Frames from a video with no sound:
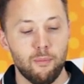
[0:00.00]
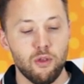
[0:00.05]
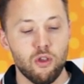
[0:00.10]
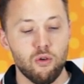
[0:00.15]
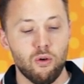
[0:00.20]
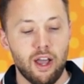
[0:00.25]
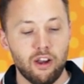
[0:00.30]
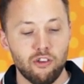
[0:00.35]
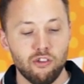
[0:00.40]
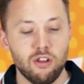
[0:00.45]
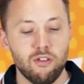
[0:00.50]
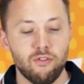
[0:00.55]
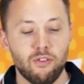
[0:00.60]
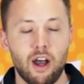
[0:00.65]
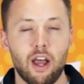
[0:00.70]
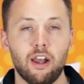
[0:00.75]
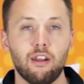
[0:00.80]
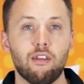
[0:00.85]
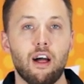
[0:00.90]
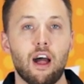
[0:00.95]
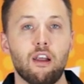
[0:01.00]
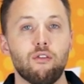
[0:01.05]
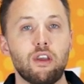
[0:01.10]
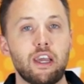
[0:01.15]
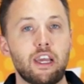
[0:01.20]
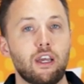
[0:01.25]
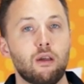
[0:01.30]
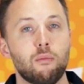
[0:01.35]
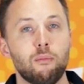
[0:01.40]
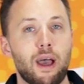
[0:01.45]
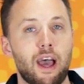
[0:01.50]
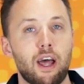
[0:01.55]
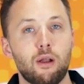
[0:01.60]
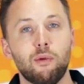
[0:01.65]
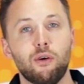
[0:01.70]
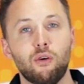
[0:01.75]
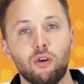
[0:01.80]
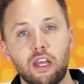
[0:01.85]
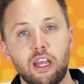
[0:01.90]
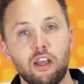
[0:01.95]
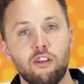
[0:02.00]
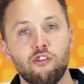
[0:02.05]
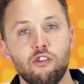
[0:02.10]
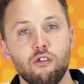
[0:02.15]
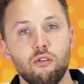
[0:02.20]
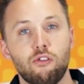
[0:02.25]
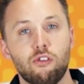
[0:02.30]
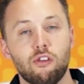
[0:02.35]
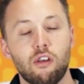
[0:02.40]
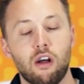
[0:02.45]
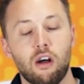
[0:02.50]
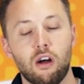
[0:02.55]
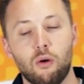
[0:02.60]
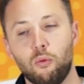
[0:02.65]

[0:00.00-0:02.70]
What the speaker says: you'll actually find a lot of incompatibility issues.